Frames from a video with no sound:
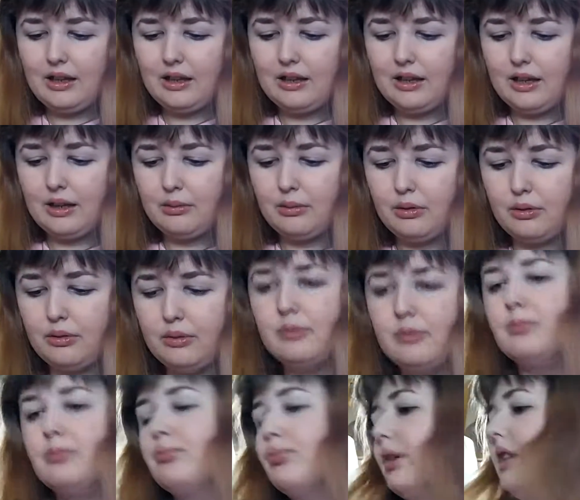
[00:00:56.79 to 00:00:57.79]
and I will
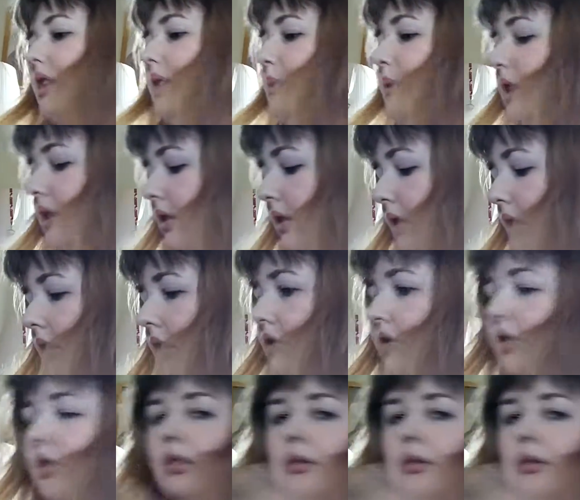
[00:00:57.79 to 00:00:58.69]
bring them in and show